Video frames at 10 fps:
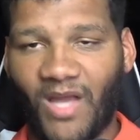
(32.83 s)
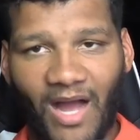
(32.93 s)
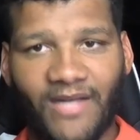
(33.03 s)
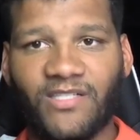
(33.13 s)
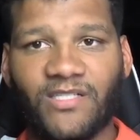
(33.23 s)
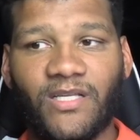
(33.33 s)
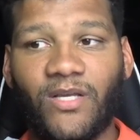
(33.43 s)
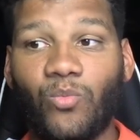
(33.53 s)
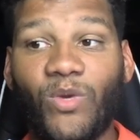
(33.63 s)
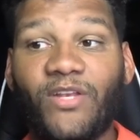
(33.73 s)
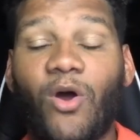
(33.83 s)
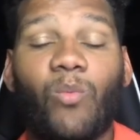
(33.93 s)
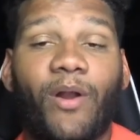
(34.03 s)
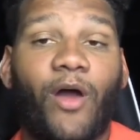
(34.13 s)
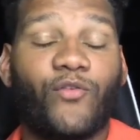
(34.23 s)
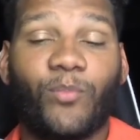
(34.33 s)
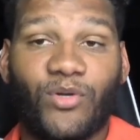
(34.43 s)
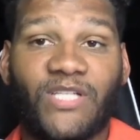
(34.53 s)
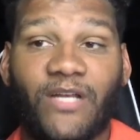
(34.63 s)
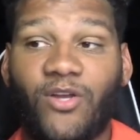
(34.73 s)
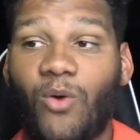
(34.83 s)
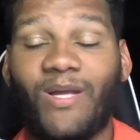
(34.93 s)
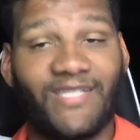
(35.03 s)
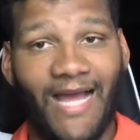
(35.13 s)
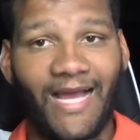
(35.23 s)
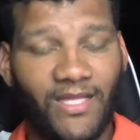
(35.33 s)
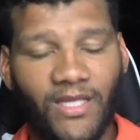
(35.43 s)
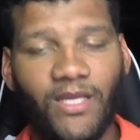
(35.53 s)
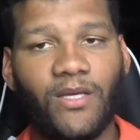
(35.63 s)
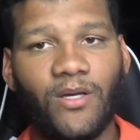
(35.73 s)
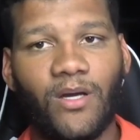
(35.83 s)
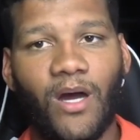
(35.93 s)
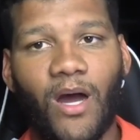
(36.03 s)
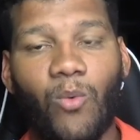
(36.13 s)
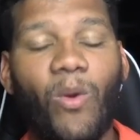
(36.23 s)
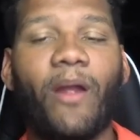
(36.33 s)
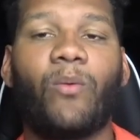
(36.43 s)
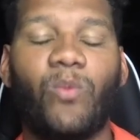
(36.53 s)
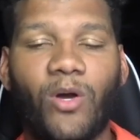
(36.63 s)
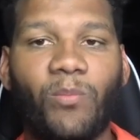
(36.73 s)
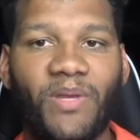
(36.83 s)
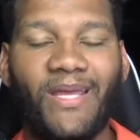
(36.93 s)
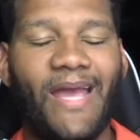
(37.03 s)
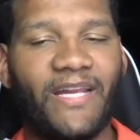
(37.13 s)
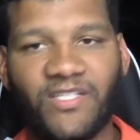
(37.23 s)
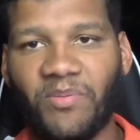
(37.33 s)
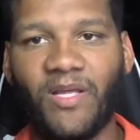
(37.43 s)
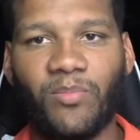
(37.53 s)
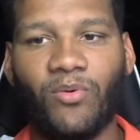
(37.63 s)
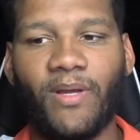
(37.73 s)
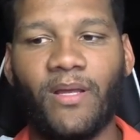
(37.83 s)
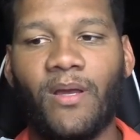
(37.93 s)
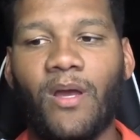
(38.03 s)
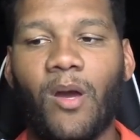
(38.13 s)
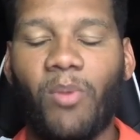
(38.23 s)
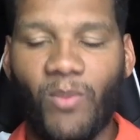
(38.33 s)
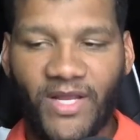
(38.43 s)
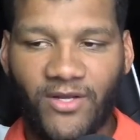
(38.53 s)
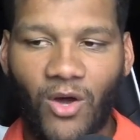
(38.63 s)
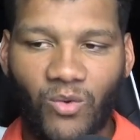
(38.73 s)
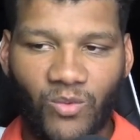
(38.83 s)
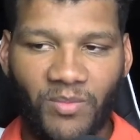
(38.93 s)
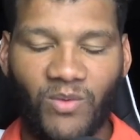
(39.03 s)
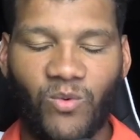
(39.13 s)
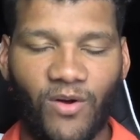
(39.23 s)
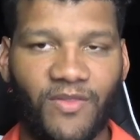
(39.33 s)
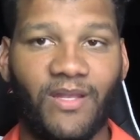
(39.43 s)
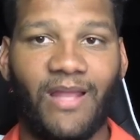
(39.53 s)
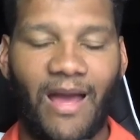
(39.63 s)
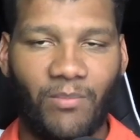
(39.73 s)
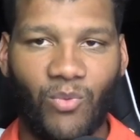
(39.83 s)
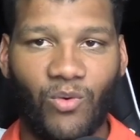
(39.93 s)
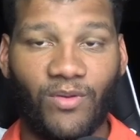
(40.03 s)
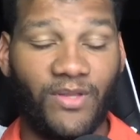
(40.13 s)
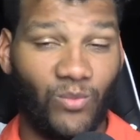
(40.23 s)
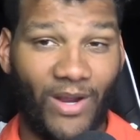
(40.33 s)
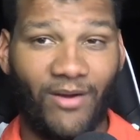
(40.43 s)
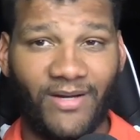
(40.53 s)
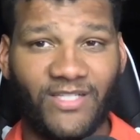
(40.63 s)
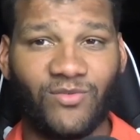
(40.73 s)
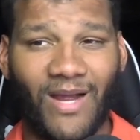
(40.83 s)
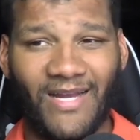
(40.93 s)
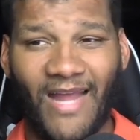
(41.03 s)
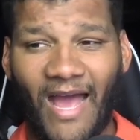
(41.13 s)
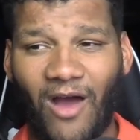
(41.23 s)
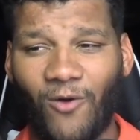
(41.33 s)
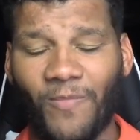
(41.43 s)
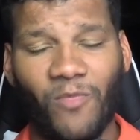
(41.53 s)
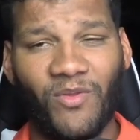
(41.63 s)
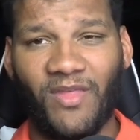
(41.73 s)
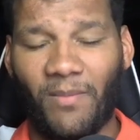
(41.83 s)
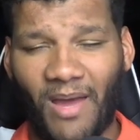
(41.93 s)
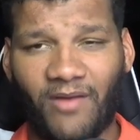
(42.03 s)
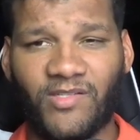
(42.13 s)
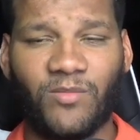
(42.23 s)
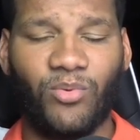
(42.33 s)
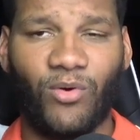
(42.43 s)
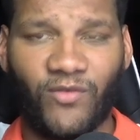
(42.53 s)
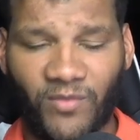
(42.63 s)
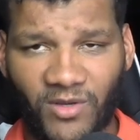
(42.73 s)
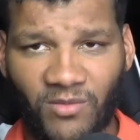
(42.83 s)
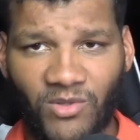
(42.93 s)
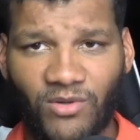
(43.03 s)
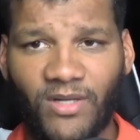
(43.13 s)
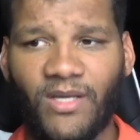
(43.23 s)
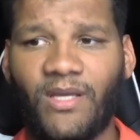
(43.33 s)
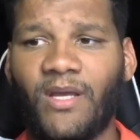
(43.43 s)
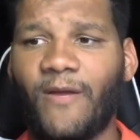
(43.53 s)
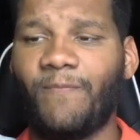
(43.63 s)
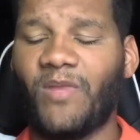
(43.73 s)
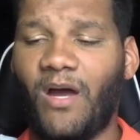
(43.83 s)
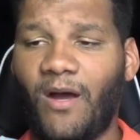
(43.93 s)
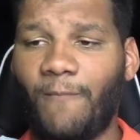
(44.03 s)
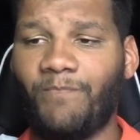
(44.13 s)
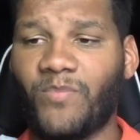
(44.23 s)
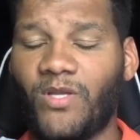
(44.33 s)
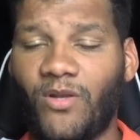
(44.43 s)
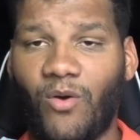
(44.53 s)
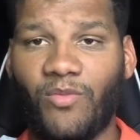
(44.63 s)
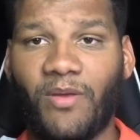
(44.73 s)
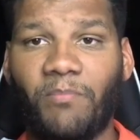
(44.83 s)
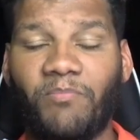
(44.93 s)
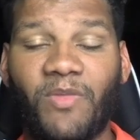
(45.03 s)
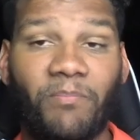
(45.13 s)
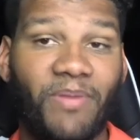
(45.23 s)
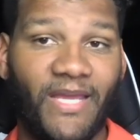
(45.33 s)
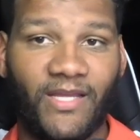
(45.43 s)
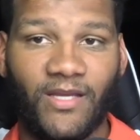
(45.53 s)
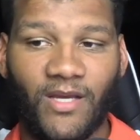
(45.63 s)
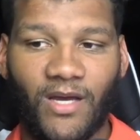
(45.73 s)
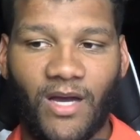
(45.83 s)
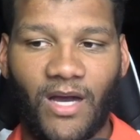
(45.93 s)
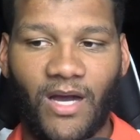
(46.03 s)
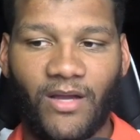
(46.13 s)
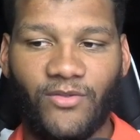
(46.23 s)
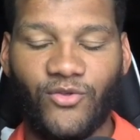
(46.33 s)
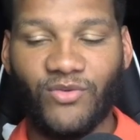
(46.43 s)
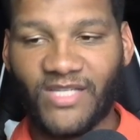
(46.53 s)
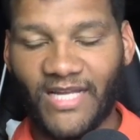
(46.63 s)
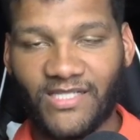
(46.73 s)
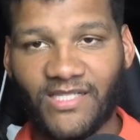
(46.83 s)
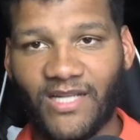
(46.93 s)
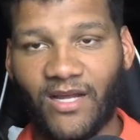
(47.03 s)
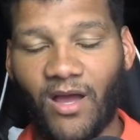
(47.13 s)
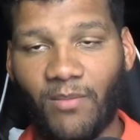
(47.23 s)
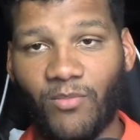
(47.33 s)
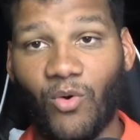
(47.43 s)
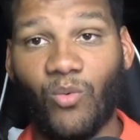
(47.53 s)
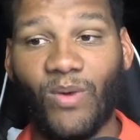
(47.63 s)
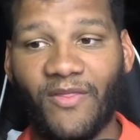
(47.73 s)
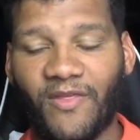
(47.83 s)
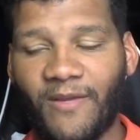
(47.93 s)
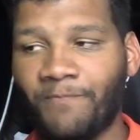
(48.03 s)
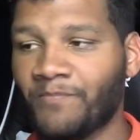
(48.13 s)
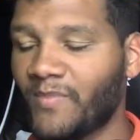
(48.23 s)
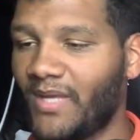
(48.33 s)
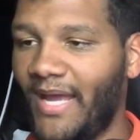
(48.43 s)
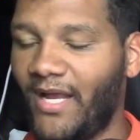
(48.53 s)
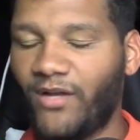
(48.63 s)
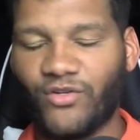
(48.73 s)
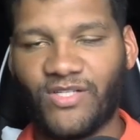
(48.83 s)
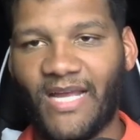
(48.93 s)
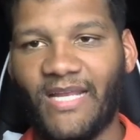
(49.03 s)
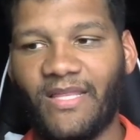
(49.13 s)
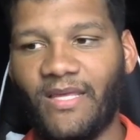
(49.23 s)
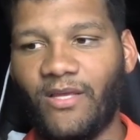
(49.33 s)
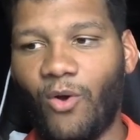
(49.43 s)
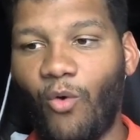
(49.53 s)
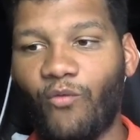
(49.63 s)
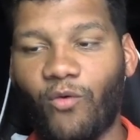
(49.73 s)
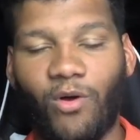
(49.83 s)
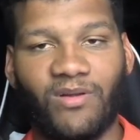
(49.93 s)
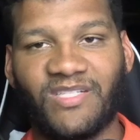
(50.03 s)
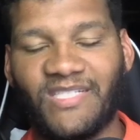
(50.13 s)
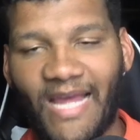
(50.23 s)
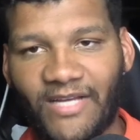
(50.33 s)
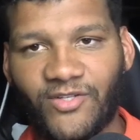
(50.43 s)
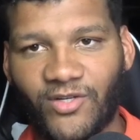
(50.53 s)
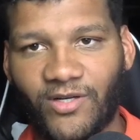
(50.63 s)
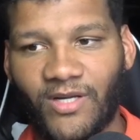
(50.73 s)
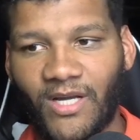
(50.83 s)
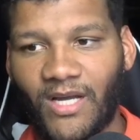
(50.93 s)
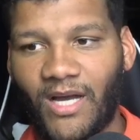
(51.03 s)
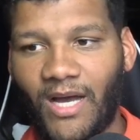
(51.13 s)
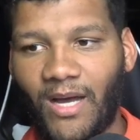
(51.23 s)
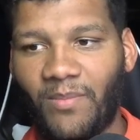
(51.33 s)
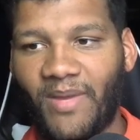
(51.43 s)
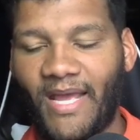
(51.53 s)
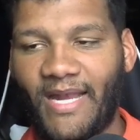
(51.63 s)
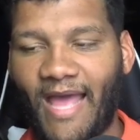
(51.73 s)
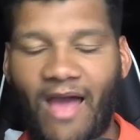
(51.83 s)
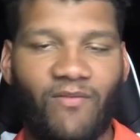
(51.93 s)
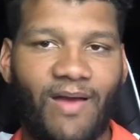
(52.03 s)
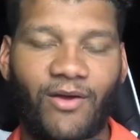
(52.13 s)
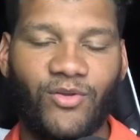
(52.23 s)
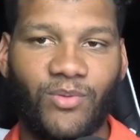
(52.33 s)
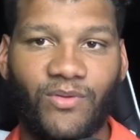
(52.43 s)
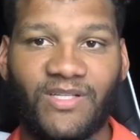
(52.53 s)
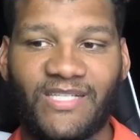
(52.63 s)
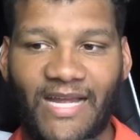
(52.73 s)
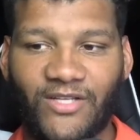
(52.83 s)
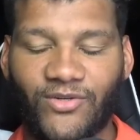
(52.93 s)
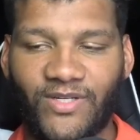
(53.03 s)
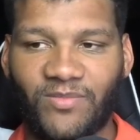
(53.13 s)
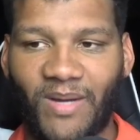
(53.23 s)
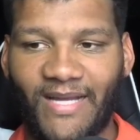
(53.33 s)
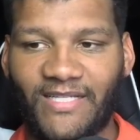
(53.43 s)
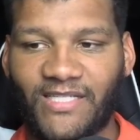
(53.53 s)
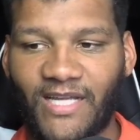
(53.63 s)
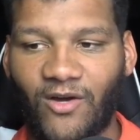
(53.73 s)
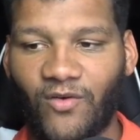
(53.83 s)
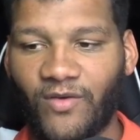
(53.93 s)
honestly, we don't 100% know exactly uh, where it will be at its peak point, but we know it will be worth a lot more than where it is right now with the amount of support from the community, um, you know the the big uh, use cases that come with it and understanding the overall sector um, and how valuable the sector is by itself